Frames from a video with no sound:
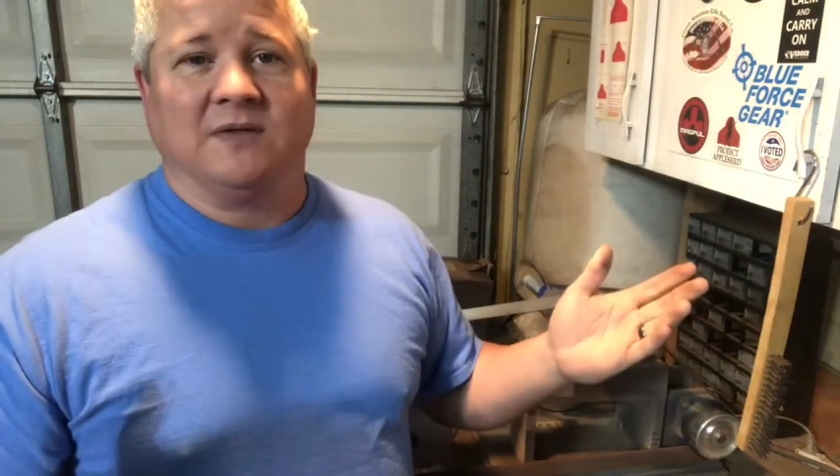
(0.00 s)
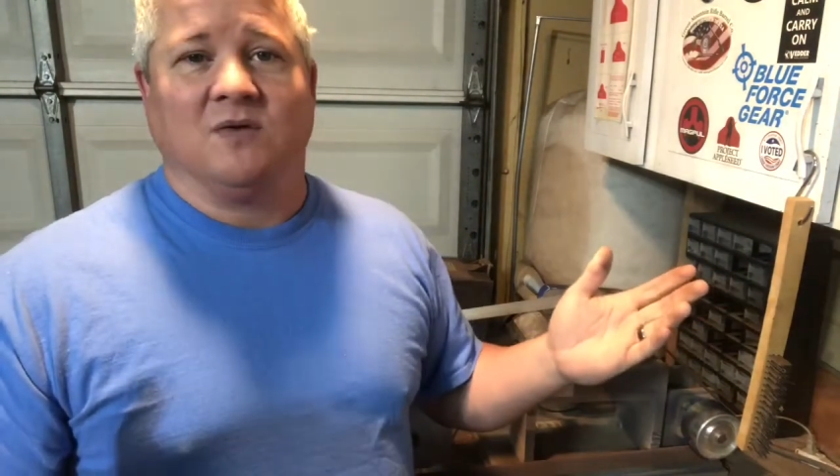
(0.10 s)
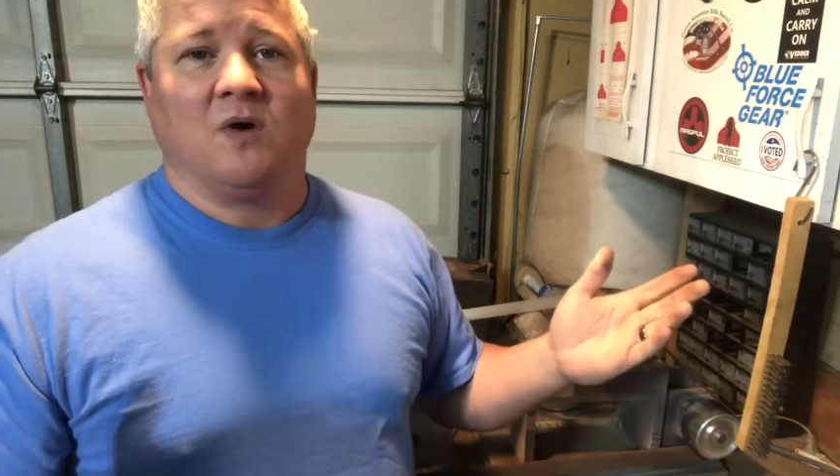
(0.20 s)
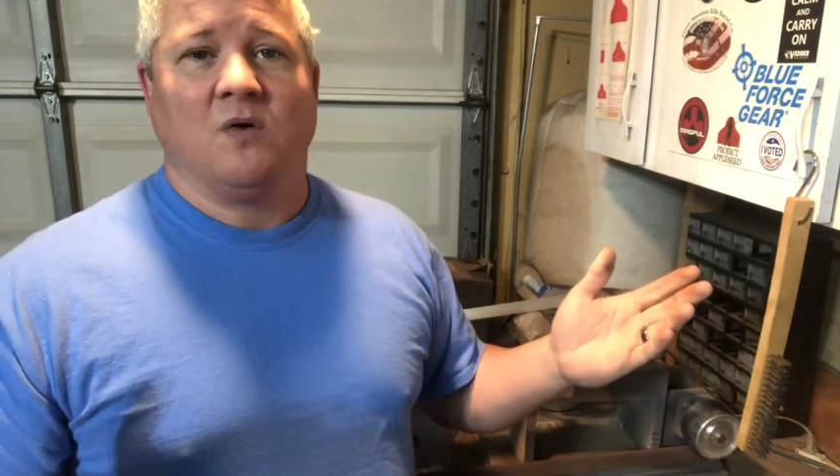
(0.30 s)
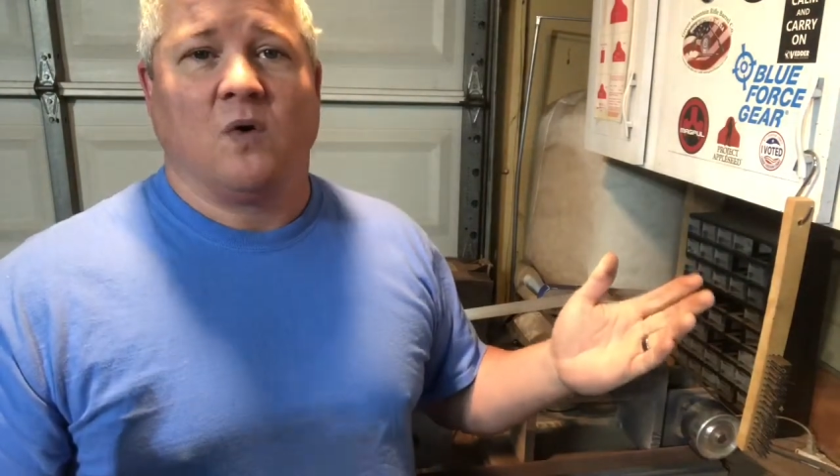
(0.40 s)
don't
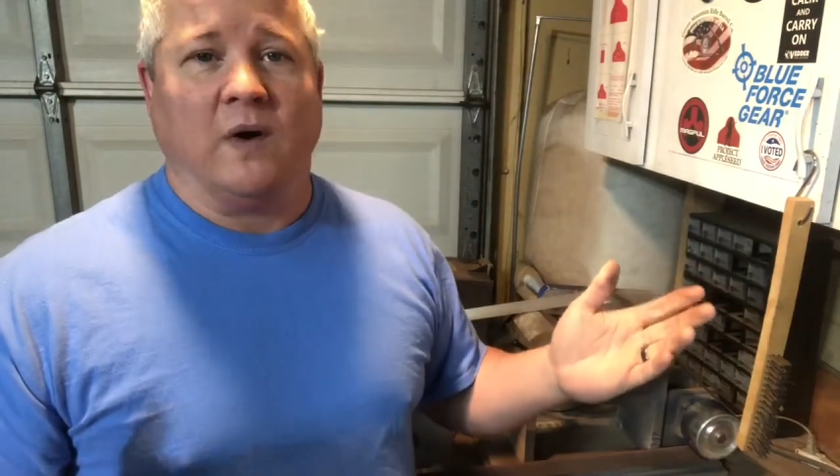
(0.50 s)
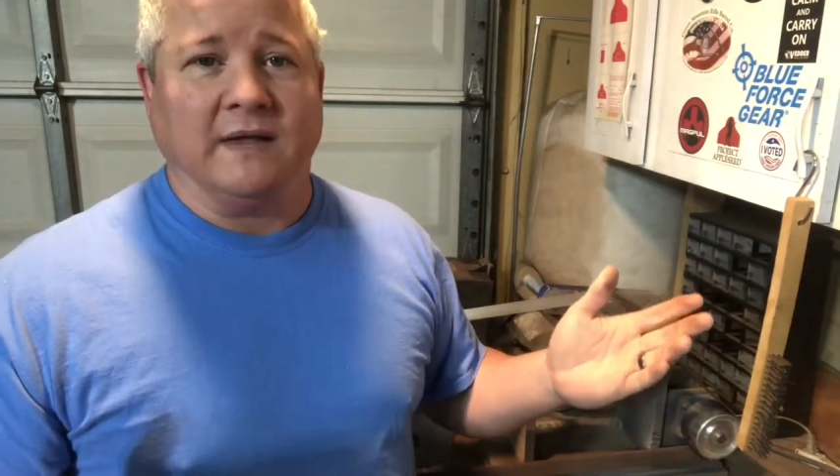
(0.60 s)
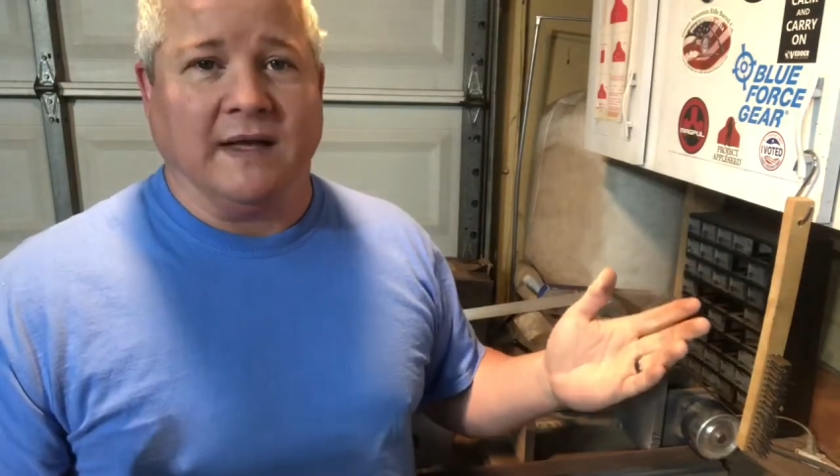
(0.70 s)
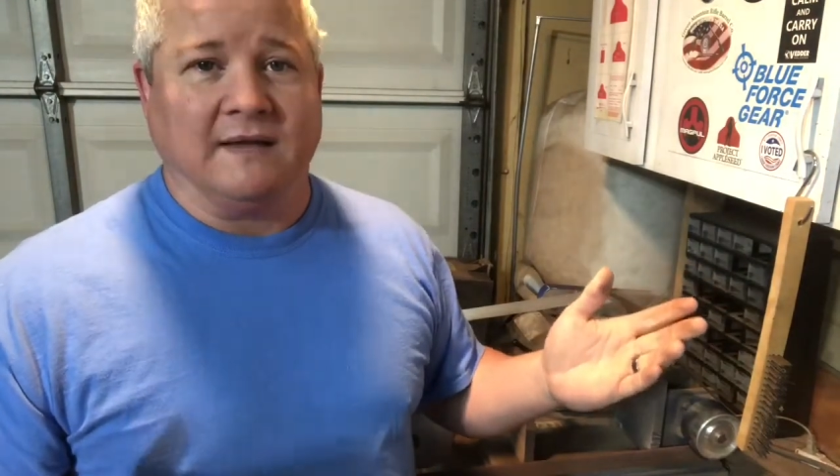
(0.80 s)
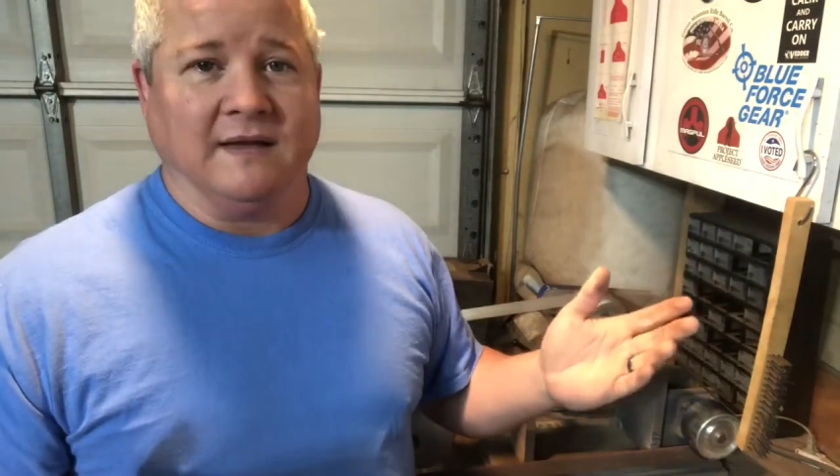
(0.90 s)
go quite
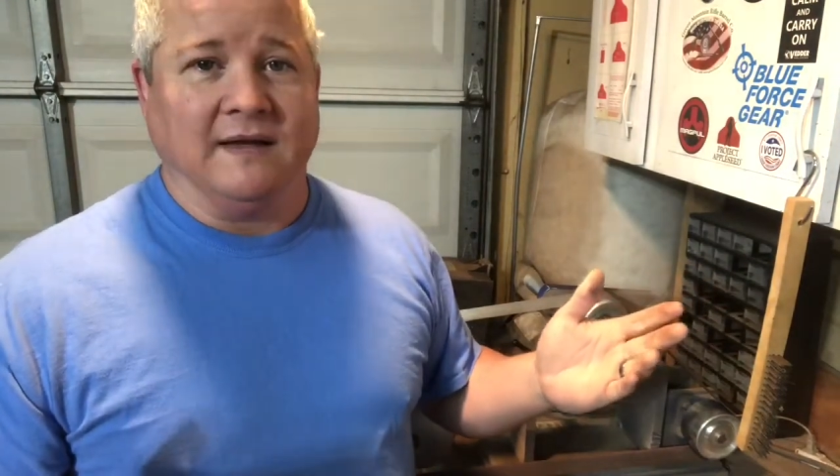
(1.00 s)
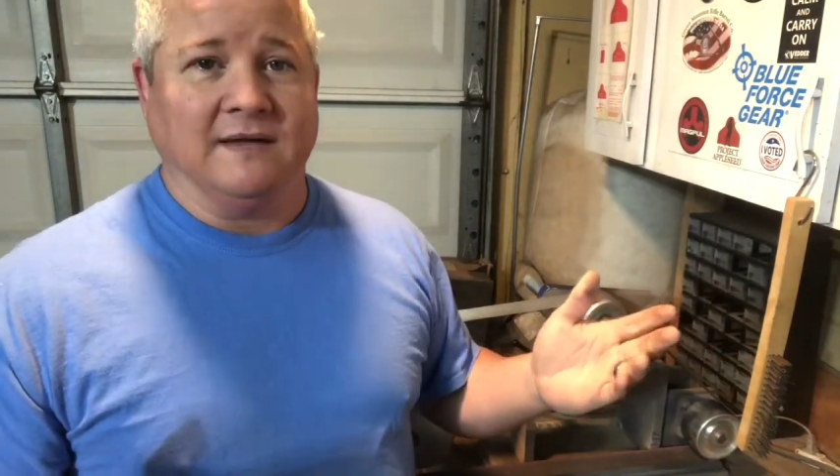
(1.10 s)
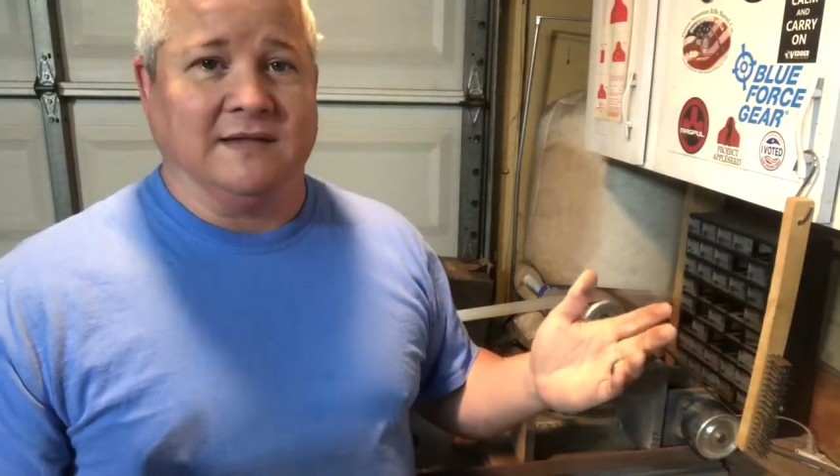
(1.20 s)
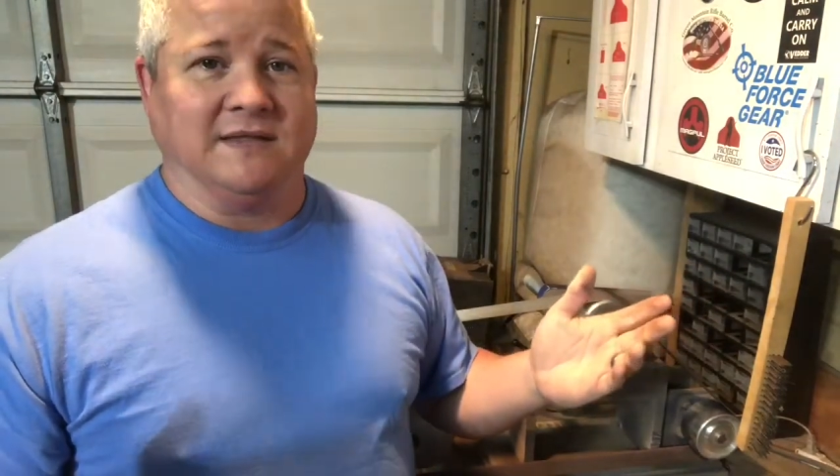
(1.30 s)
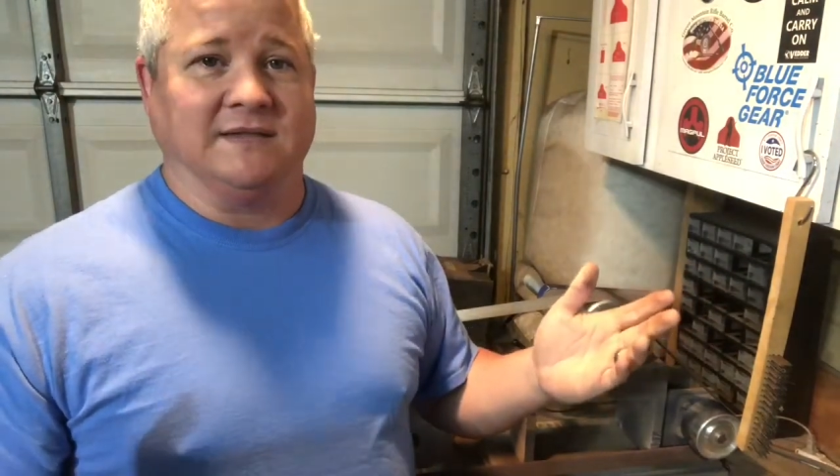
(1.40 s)
that thin.
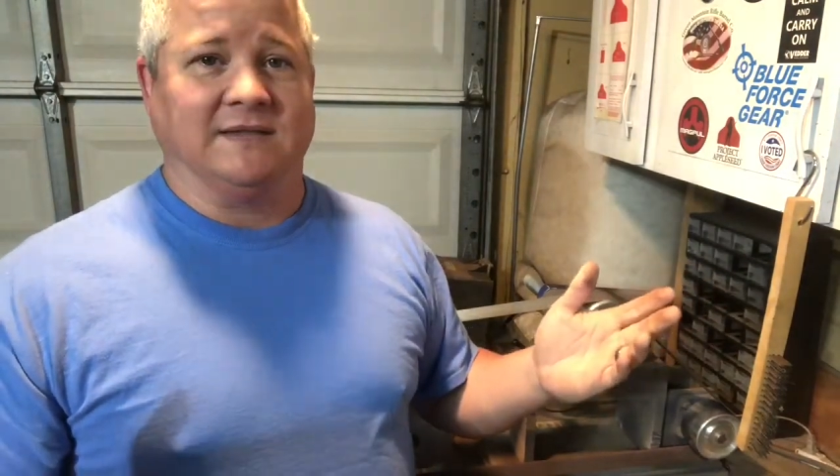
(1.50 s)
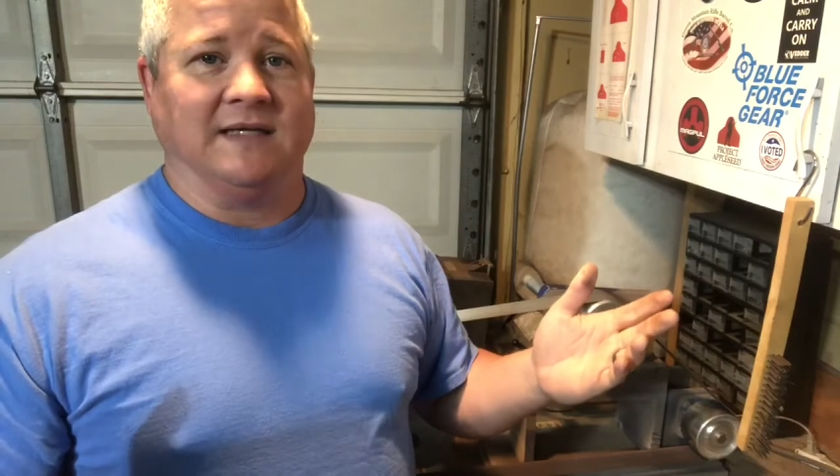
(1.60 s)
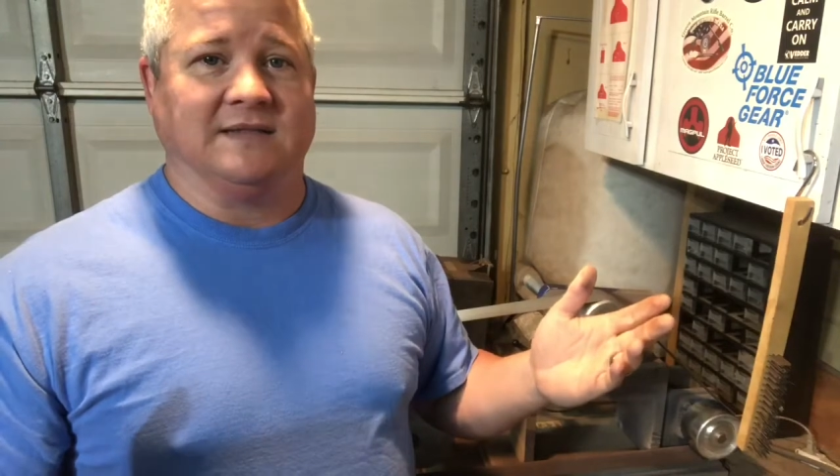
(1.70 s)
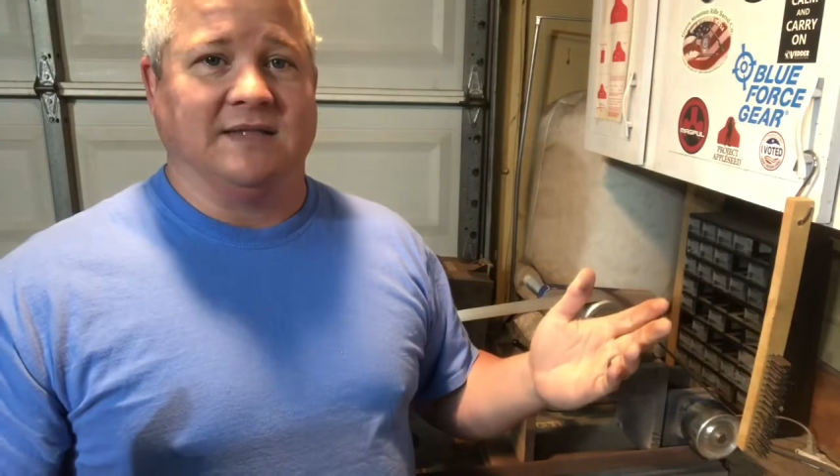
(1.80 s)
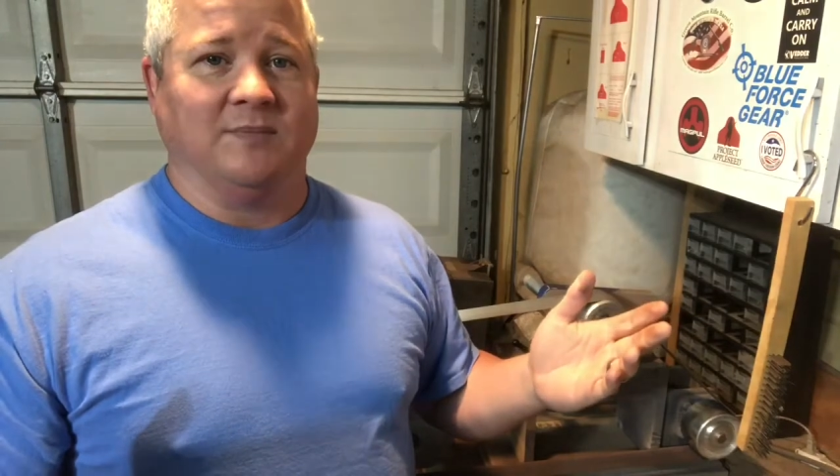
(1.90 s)
It's
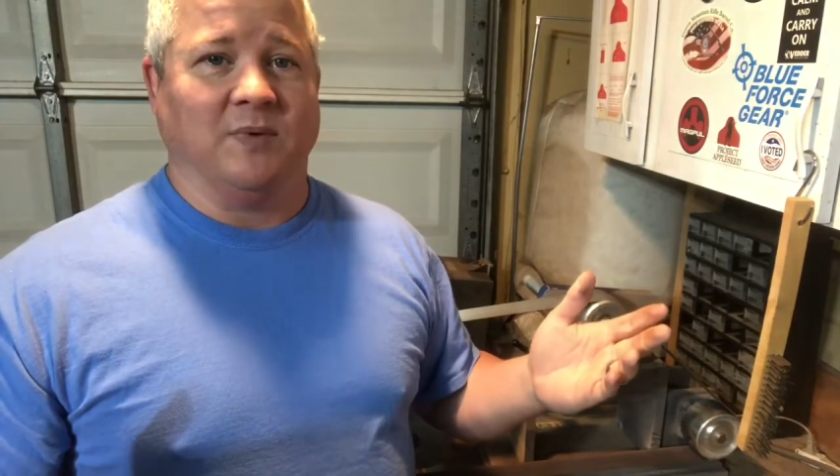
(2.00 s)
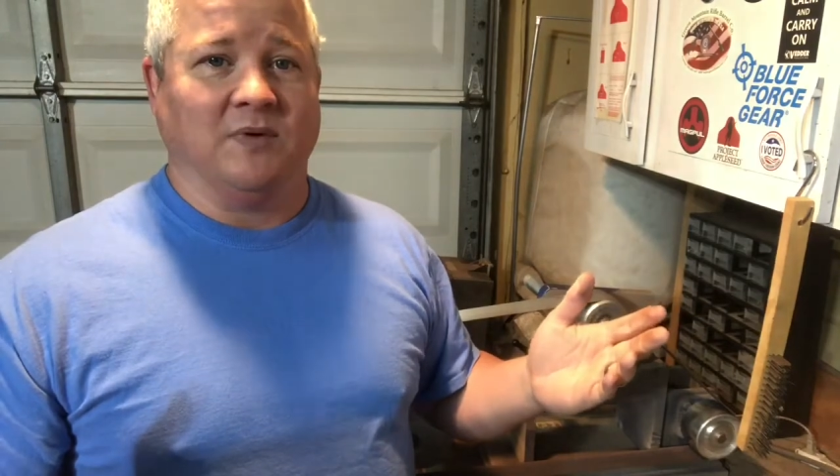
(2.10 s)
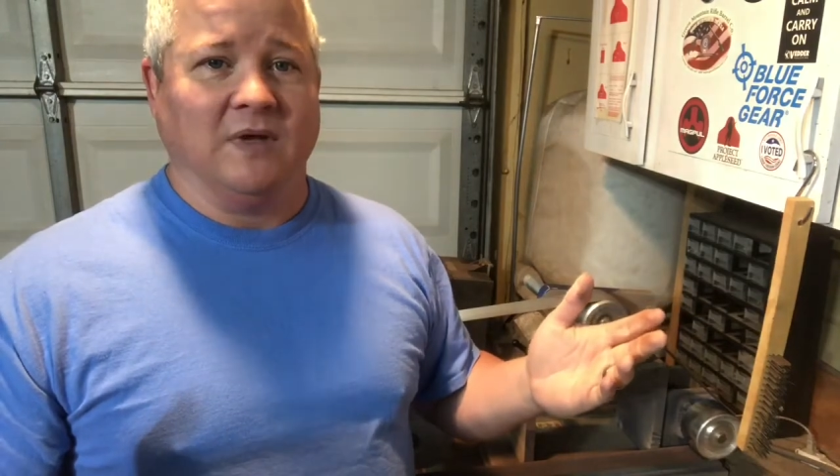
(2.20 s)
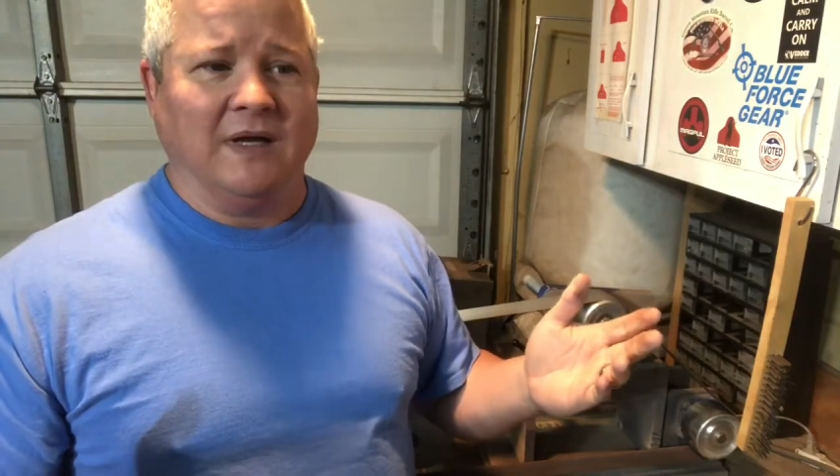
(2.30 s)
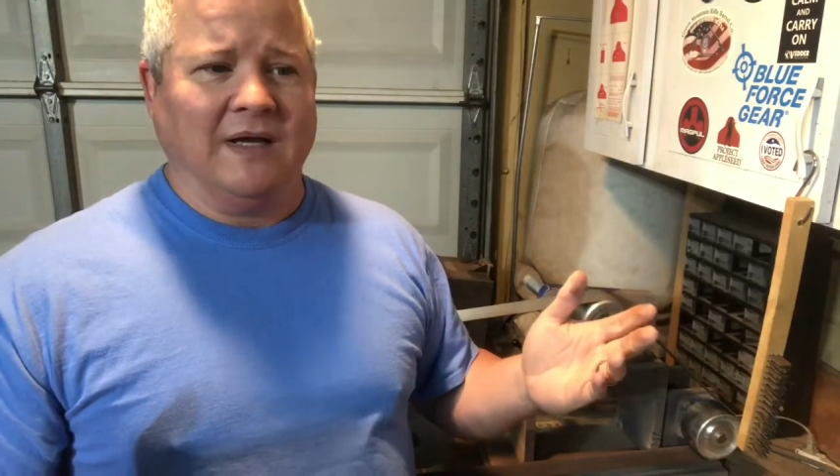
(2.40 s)
that simple.